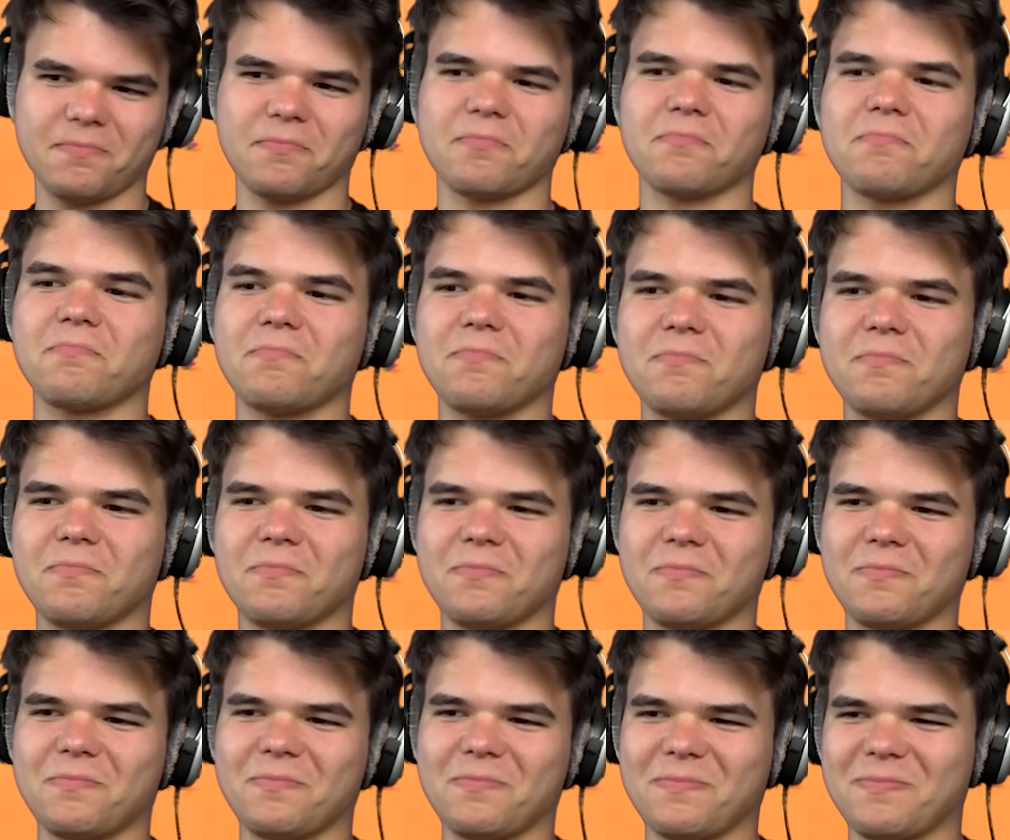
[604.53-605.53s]
Oh
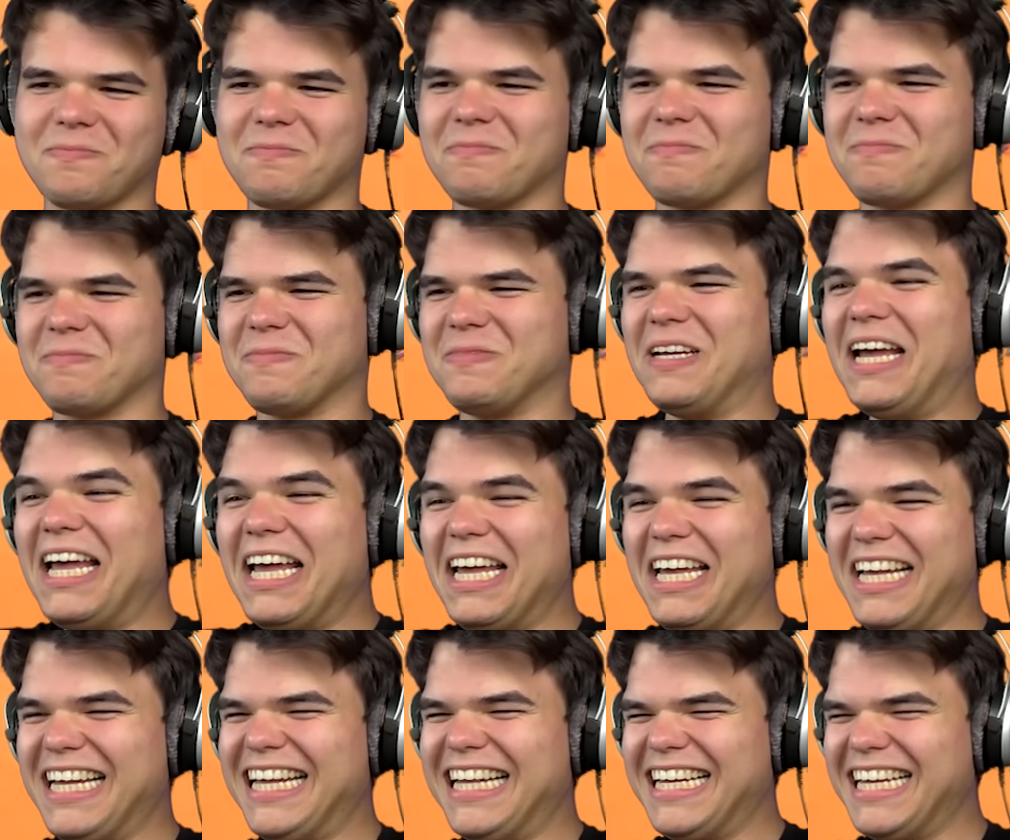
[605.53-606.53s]
my God.
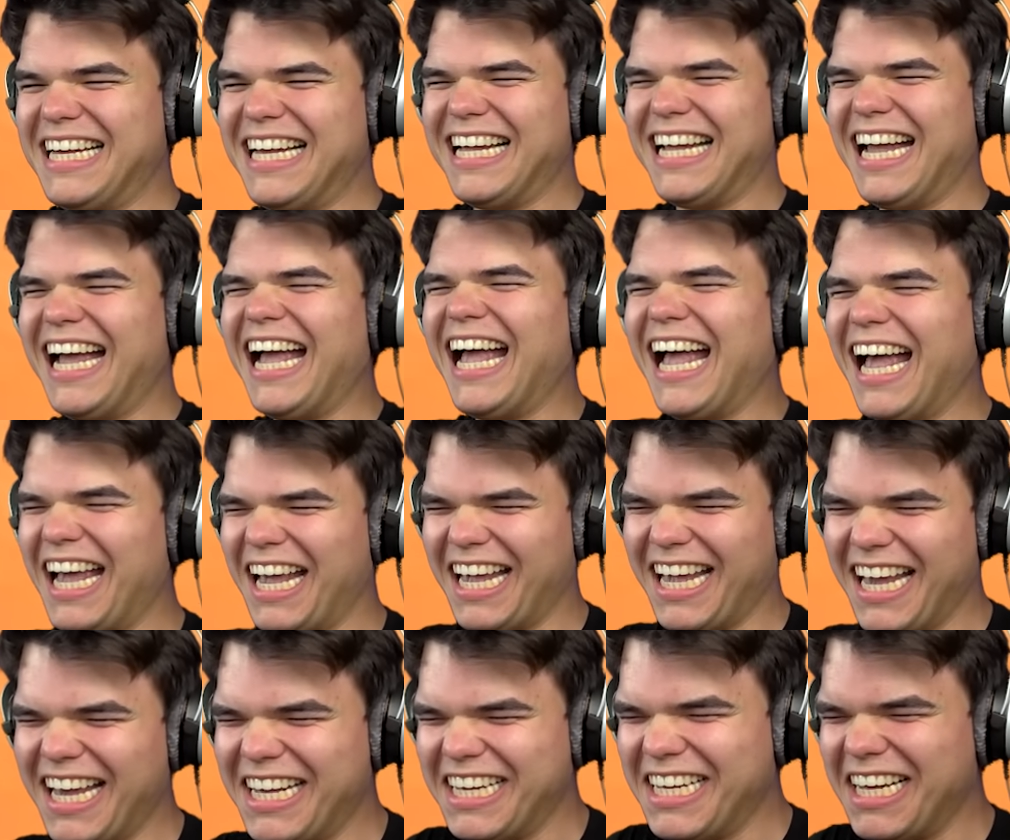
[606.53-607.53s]
I think
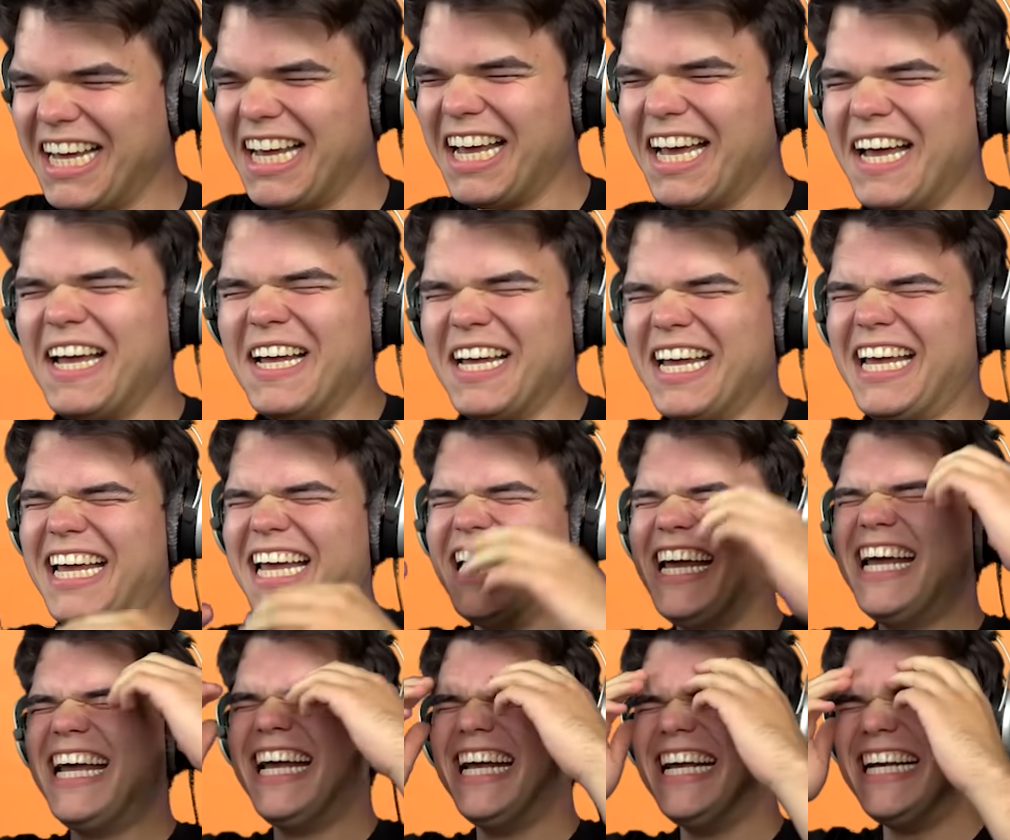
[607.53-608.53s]
it was a
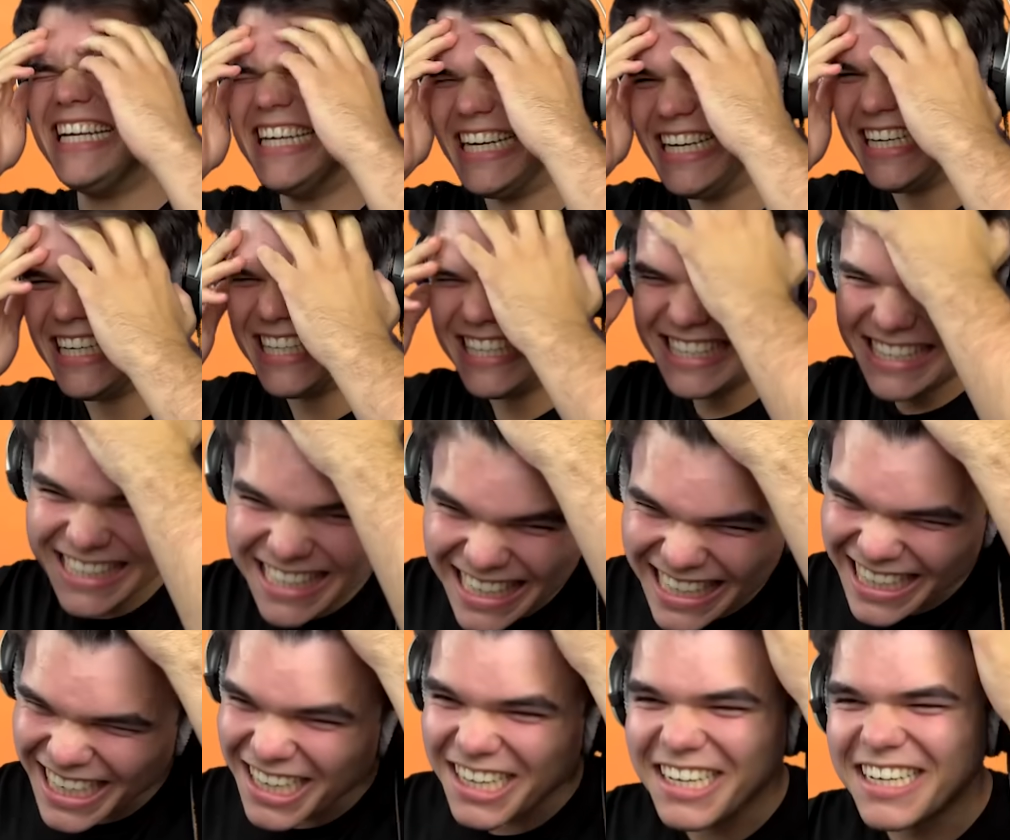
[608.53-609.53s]
6.5
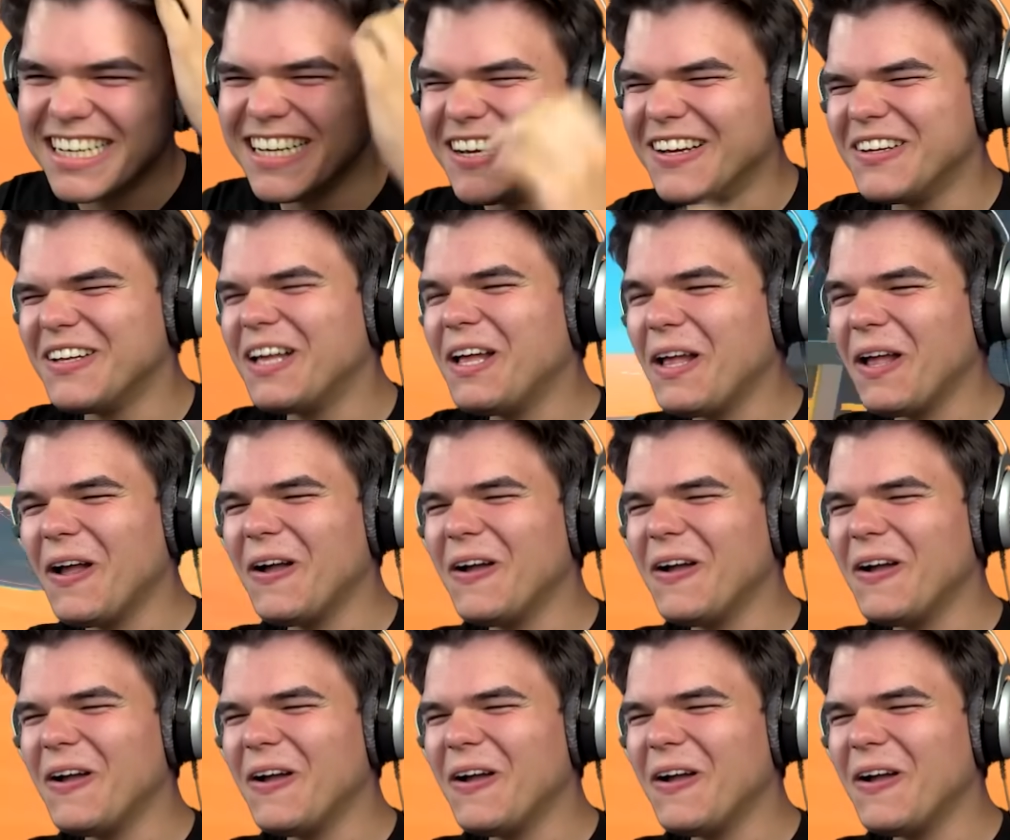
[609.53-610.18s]
showcase. There you go.